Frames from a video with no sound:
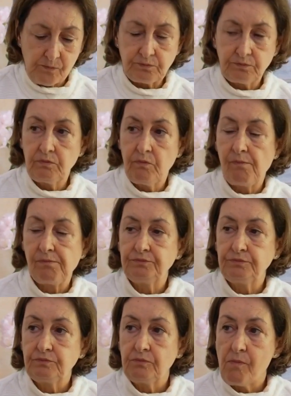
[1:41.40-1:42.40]
tend
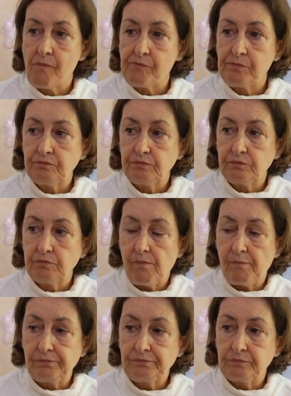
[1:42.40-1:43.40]
to uh,
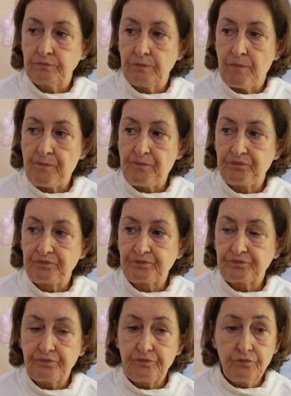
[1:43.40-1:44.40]
increase
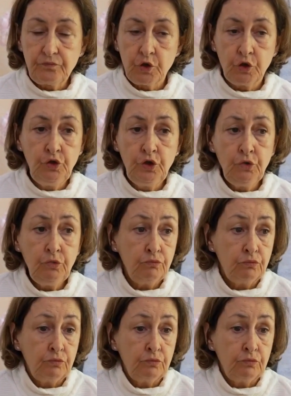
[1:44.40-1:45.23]
their protein intake in the